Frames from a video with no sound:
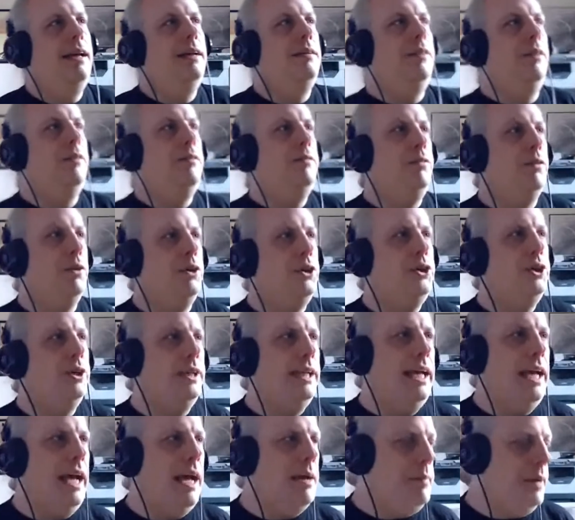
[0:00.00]
and
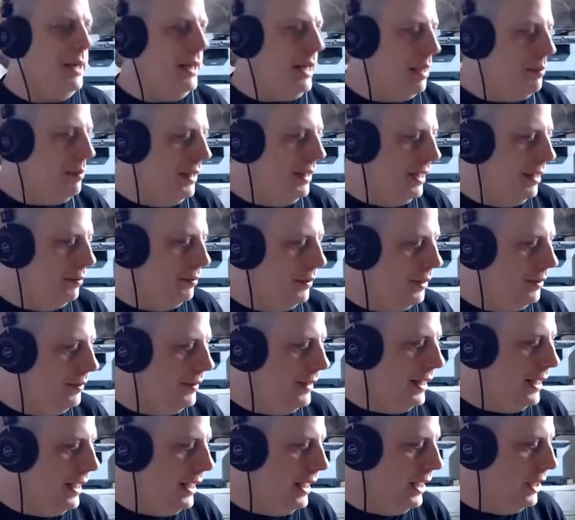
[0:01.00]
unfortunately, I mean, I mean, I'm of
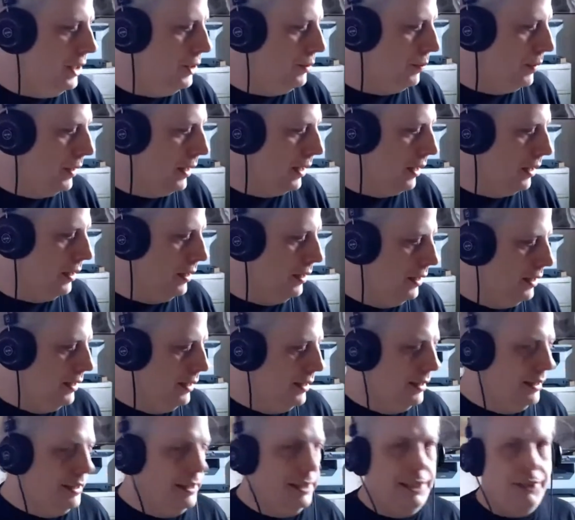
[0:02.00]
the age where
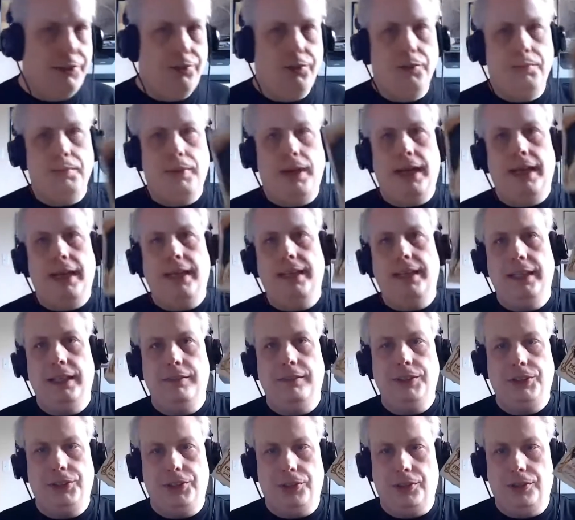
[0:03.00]
this was my idea of
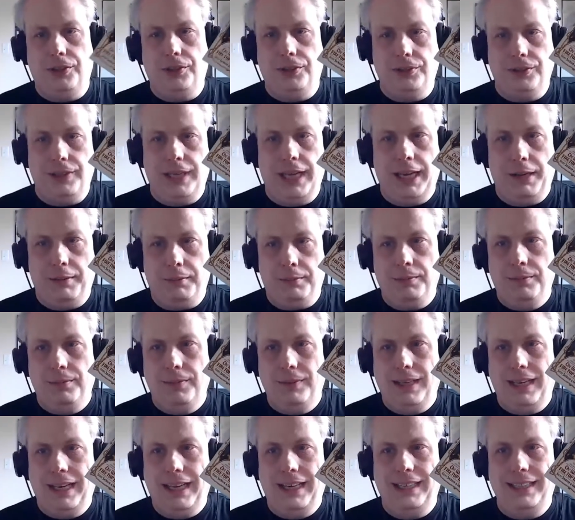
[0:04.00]
a solo game,
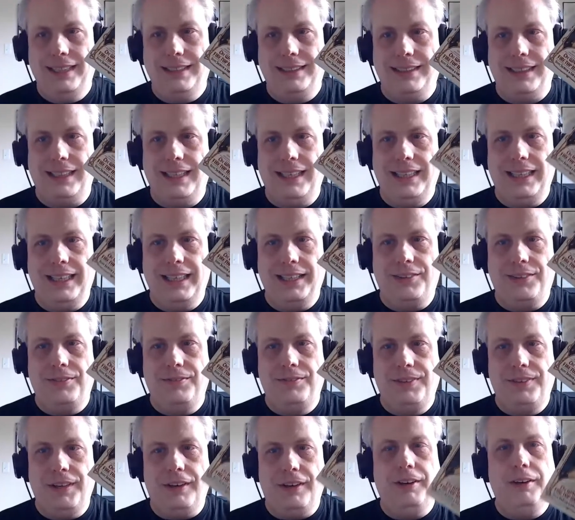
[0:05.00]
and it's like it's
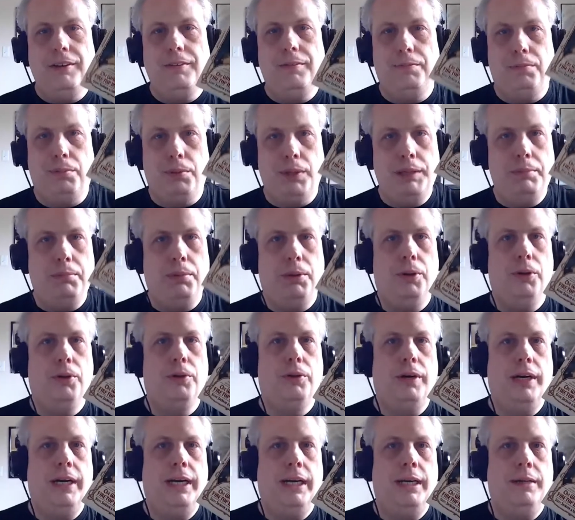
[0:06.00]
very
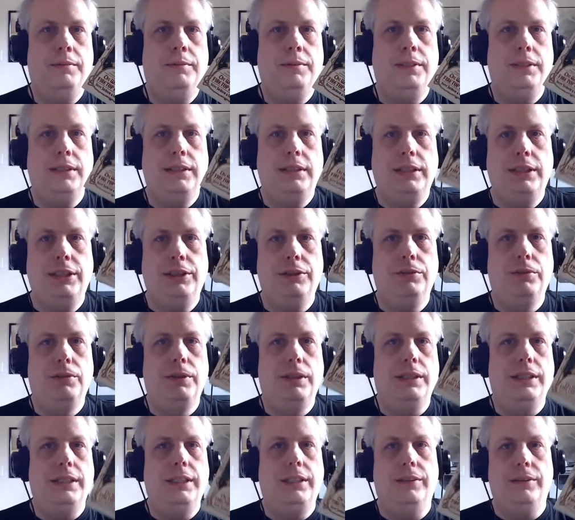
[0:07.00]
pre-programmed. You
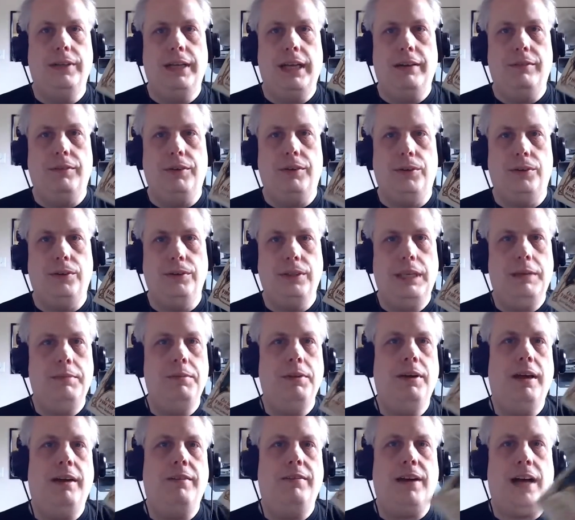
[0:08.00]
really don't have a whole.
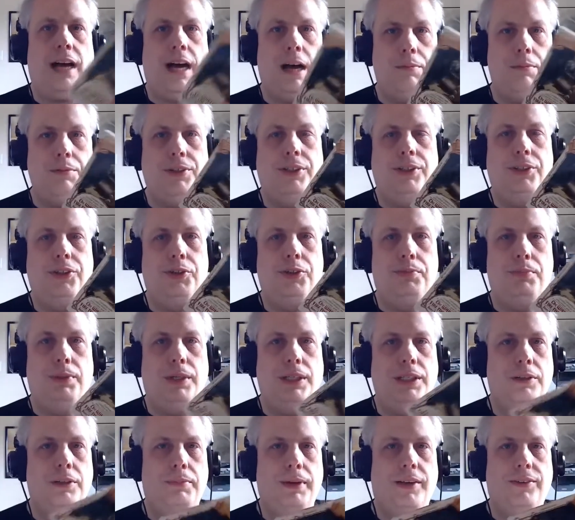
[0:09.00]
You have options,
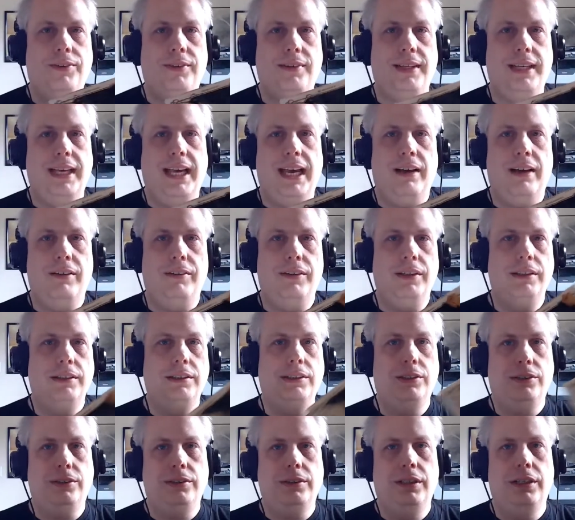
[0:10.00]
but you basically have a
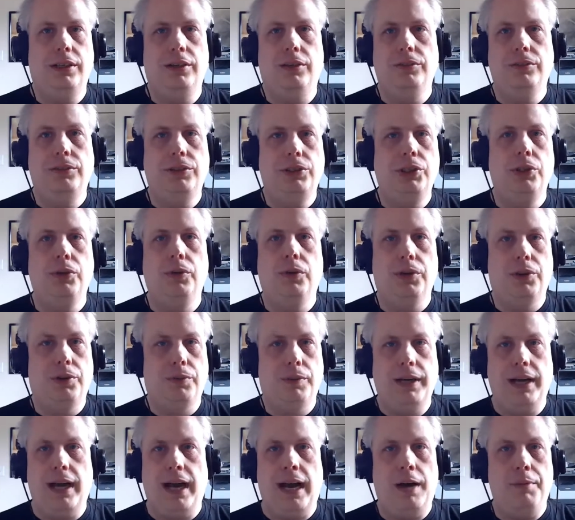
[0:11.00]
you know two or
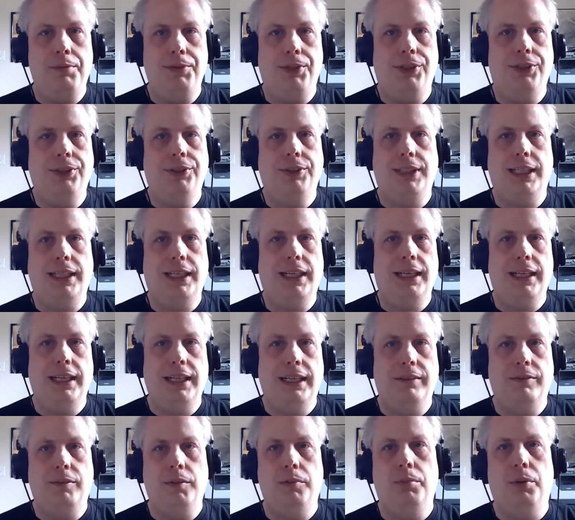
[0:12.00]
three options at any
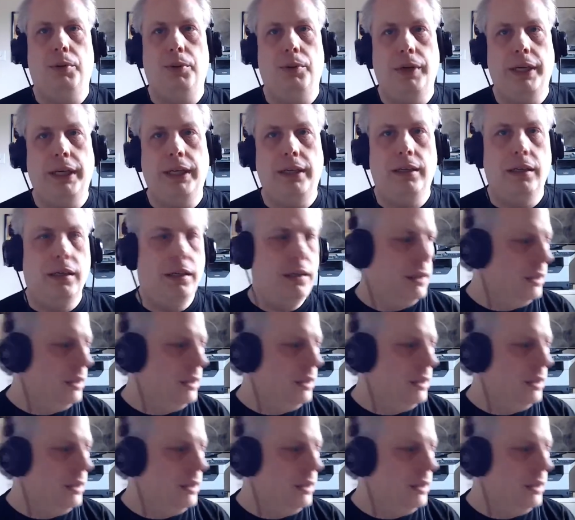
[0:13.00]
given point.